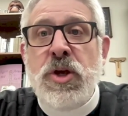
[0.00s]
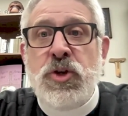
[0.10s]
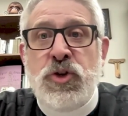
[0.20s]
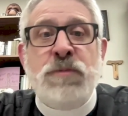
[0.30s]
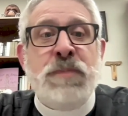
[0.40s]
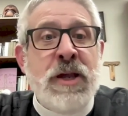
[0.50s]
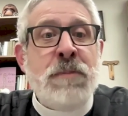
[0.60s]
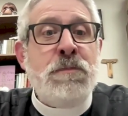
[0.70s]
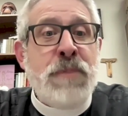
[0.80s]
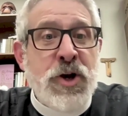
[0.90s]
should be a
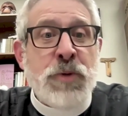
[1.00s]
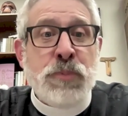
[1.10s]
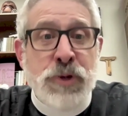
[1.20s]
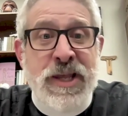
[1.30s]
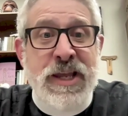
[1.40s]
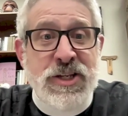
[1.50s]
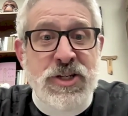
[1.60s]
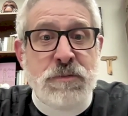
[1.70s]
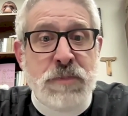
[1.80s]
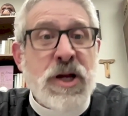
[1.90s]
better
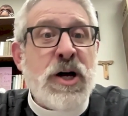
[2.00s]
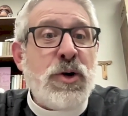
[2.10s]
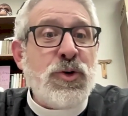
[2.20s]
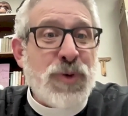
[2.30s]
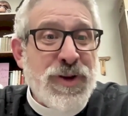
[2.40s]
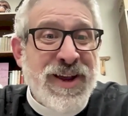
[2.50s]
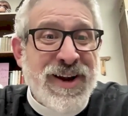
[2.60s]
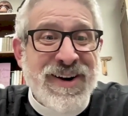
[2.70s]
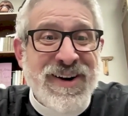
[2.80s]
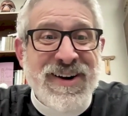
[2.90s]
place because we're
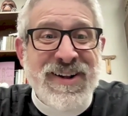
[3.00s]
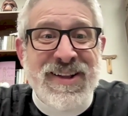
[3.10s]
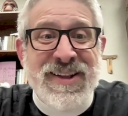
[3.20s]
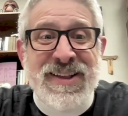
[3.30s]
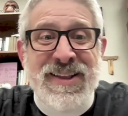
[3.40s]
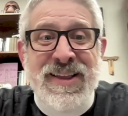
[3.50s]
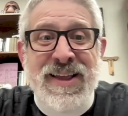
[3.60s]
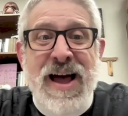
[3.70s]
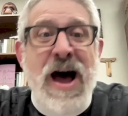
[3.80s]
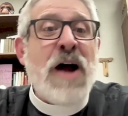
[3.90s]
there.
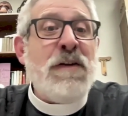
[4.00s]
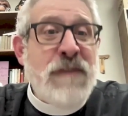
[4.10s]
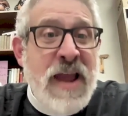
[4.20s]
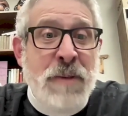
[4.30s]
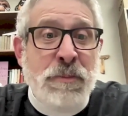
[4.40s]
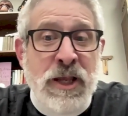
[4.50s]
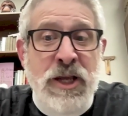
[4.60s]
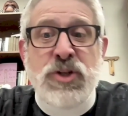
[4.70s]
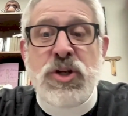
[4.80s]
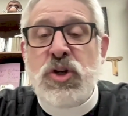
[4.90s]
Our
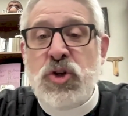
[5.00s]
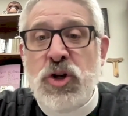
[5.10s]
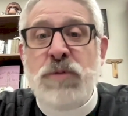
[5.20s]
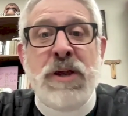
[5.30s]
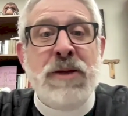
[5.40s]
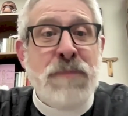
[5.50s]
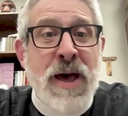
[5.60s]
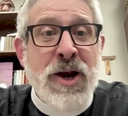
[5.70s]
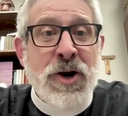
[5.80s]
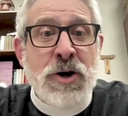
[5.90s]
families should be
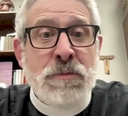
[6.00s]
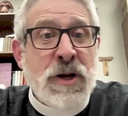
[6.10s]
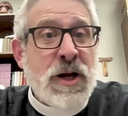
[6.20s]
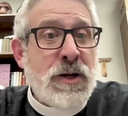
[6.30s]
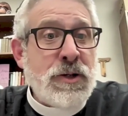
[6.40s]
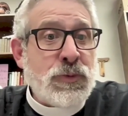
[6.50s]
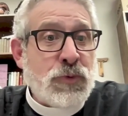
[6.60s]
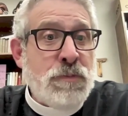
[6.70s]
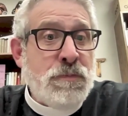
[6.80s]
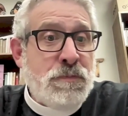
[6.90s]
better because
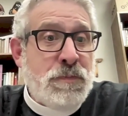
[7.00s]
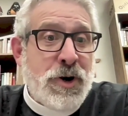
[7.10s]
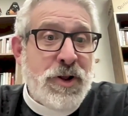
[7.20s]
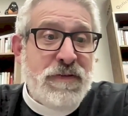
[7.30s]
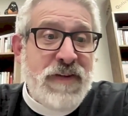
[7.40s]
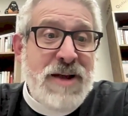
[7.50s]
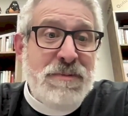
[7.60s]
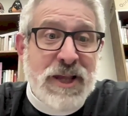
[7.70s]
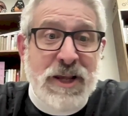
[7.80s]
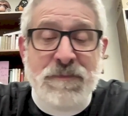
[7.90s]
we're part of the
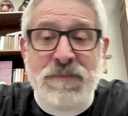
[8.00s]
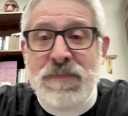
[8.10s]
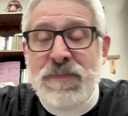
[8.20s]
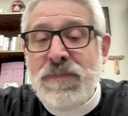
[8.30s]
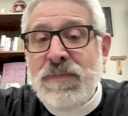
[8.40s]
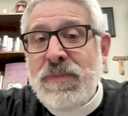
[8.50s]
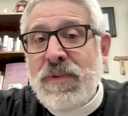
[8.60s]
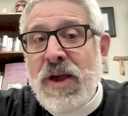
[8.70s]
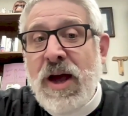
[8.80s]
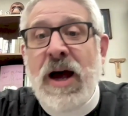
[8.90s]
family.
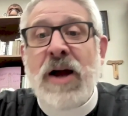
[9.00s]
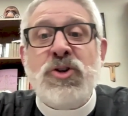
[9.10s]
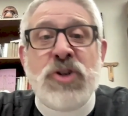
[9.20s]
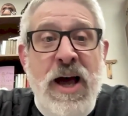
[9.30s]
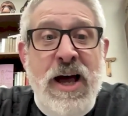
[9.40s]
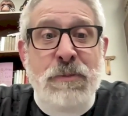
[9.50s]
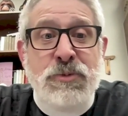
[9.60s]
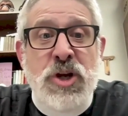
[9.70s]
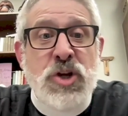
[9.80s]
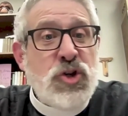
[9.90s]
Our
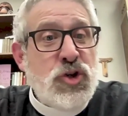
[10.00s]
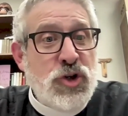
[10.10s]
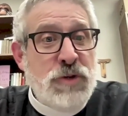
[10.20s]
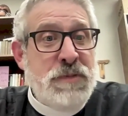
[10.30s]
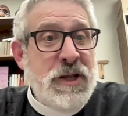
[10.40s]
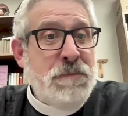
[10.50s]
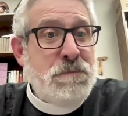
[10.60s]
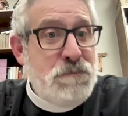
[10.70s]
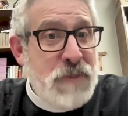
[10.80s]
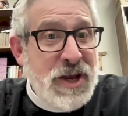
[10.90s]
jobs should be
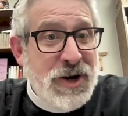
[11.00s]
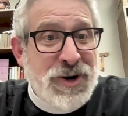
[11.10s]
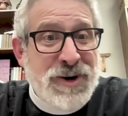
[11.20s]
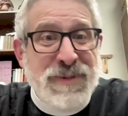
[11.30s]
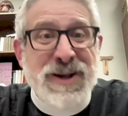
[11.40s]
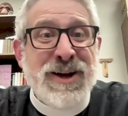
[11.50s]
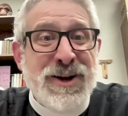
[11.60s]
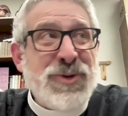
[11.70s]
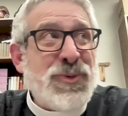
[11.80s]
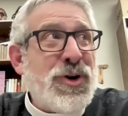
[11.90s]
better
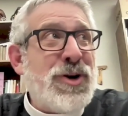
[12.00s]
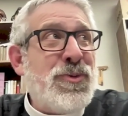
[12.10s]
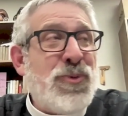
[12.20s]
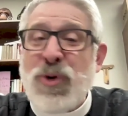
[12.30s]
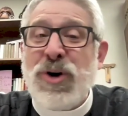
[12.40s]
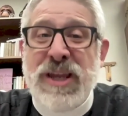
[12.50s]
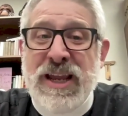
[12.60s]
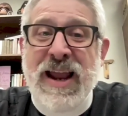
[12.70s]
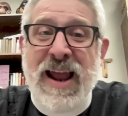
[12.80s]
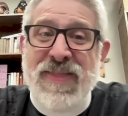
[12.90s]
because we're
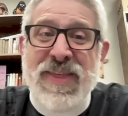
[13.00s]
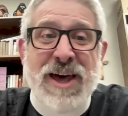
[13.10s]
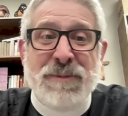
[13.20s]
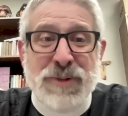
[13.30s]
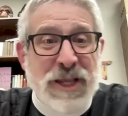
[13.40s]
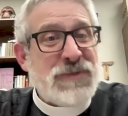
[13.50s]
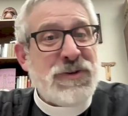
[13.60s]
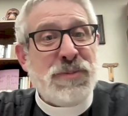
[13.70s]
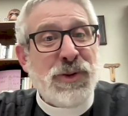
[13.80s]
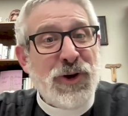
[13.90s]
working at that place of
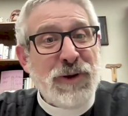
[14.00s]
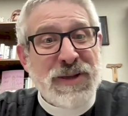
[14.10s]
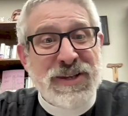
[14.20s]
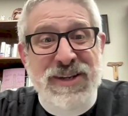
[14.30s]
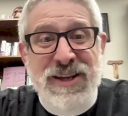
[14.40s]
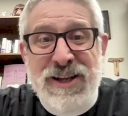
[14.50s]
employment.